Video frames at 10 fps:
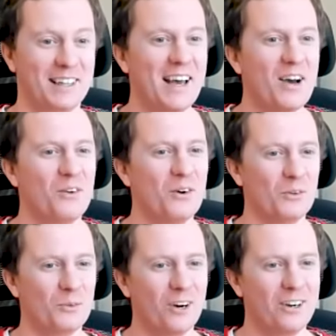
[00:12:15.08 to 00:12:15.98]
that would
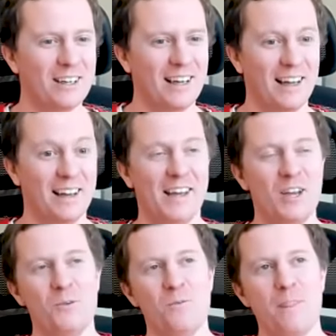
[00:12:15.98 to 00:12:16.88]
work and
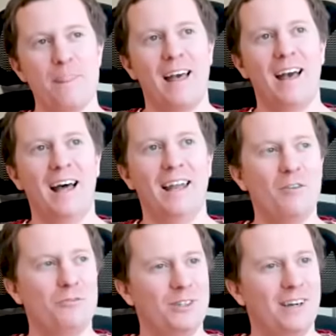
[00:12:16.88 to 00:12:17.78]
and
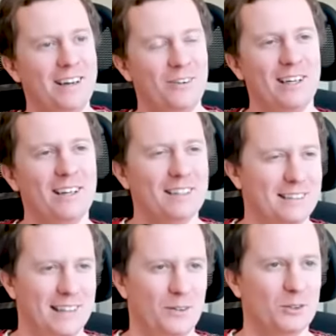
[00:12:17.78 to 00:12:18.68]
after i realized that
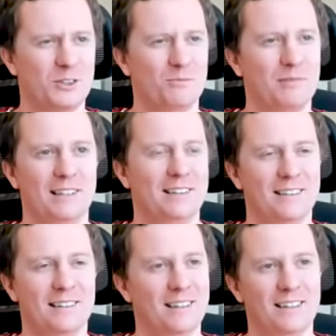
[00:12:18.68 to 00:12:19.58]
that was
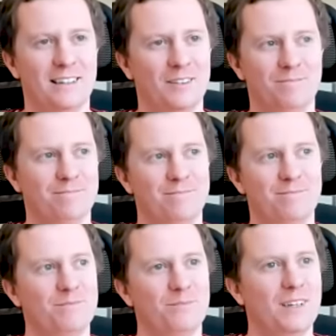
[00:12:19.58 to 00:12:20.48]
completely um,
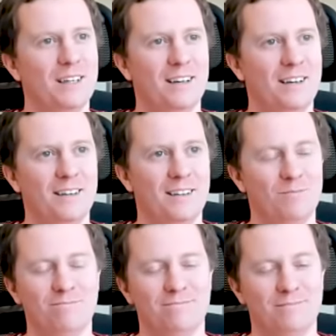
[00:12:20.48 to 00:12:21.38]
uh,
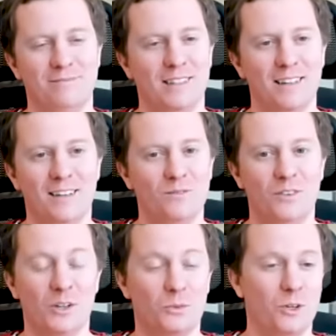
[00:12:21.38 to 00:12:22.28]
yeah,
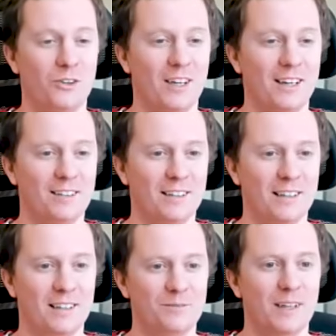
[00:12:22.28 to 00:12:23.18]
not worth
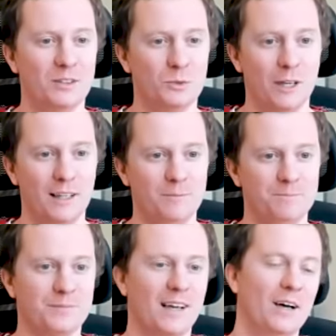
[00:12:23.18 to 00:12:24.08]
anything as well
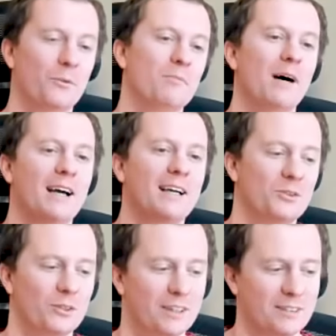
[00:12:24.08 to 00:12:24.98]
i went back
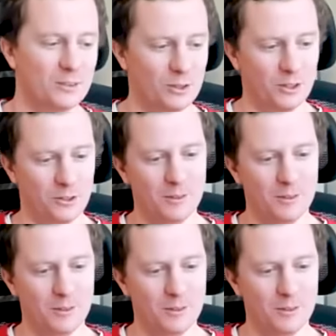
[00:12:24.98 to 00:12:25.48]
to this sort of